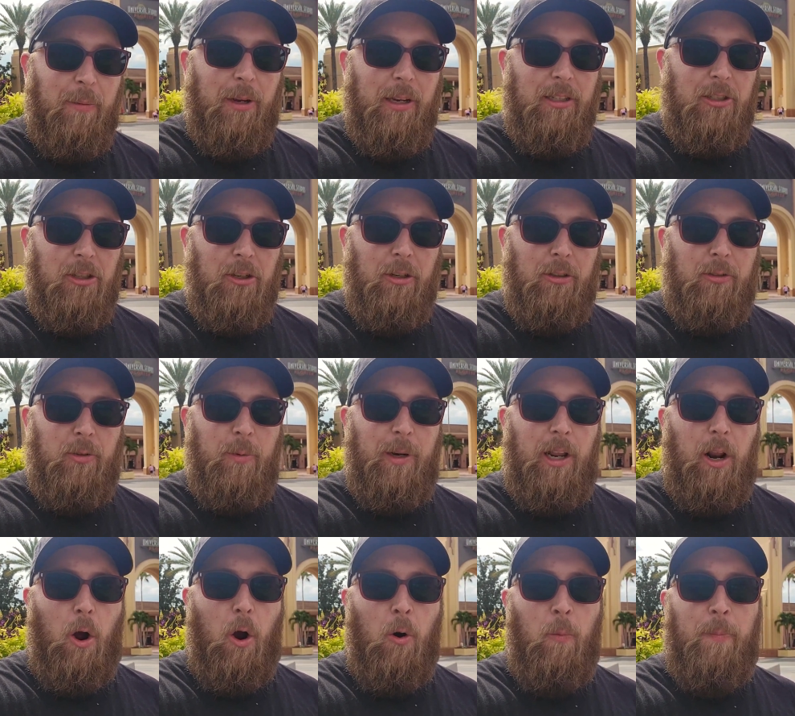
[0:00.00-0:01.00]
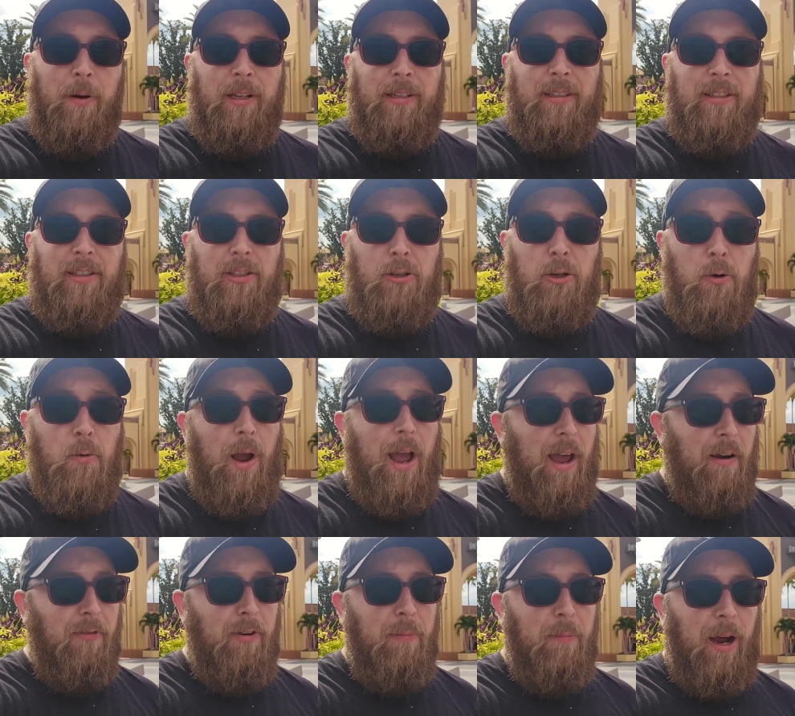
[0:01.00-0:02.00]
concerns when it opens to
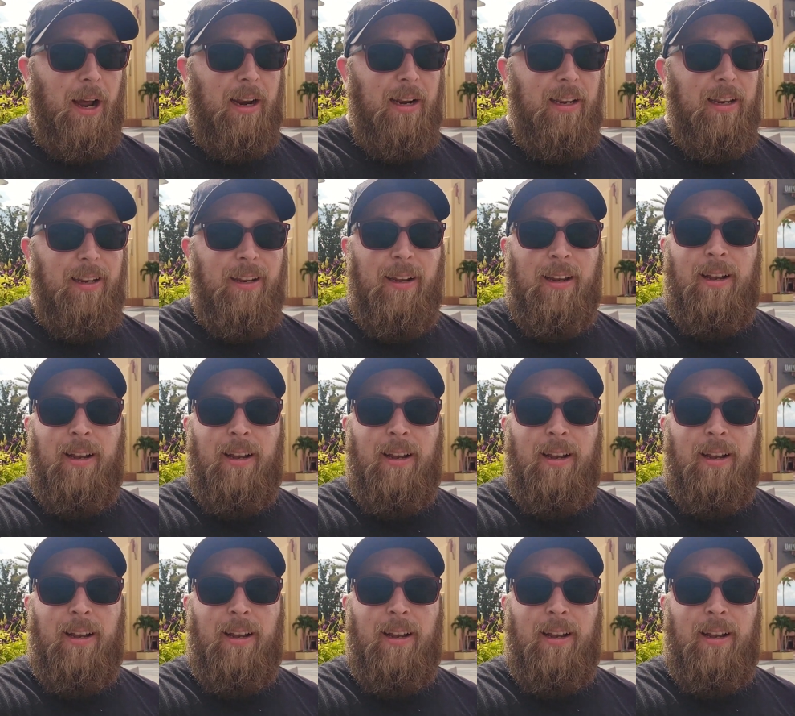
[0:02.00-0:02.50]
everybody,